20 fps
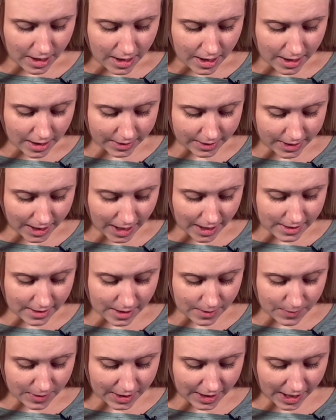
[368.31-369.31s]
Again they
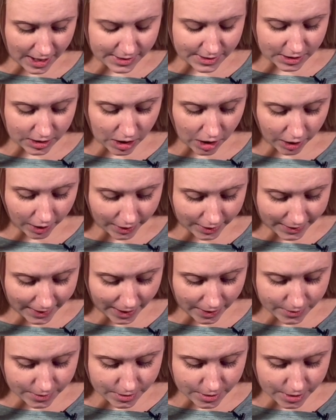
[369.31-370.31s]
began to call
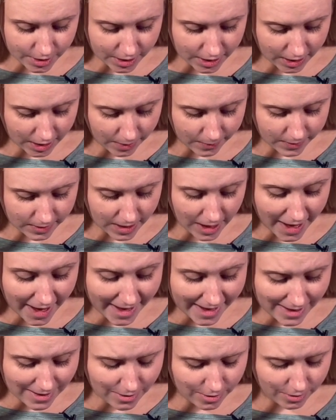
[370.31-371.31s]
out to him,
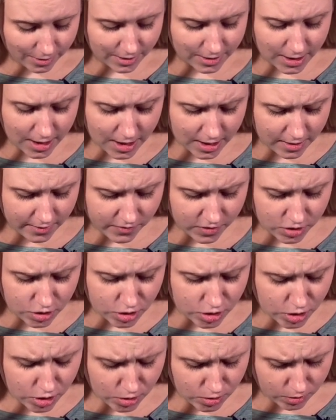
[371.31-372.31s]
"Hail, King of the
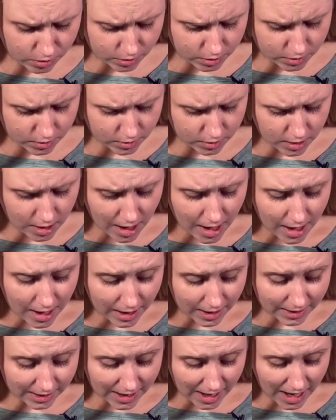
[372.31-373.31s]
Jews!"
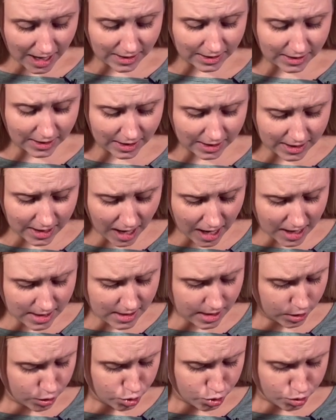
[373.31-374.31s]
Again and again
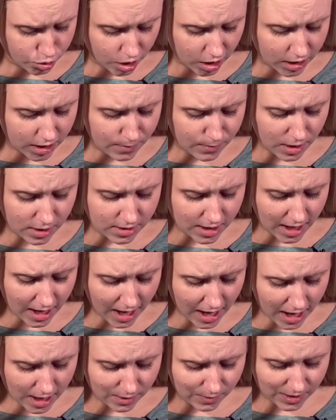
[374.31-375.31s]
they struck him on the
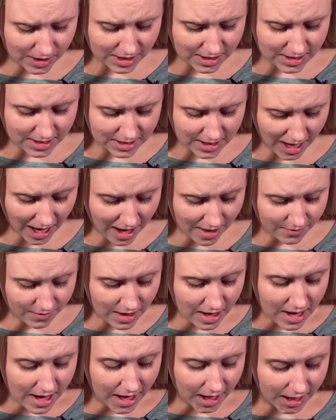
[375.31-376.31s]
head with a staff
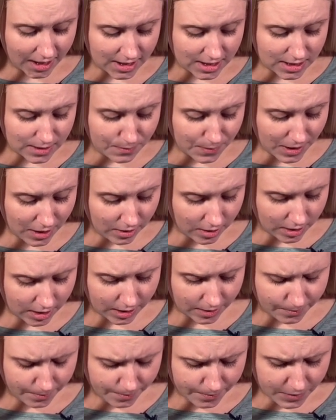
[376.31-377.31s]
and spit on him.